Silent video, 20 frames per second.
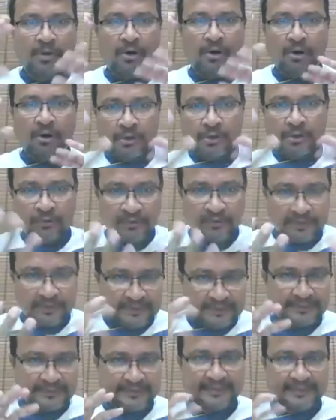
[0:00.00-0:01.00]
all over
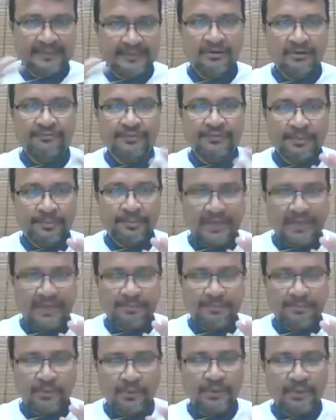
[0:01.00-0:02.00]
the tin of the bread
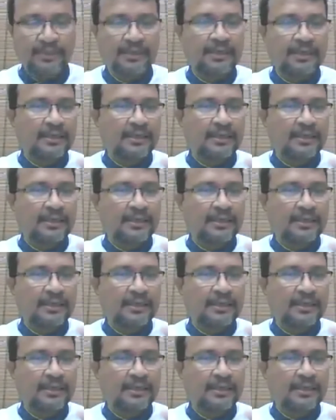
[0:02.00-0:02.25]
mold.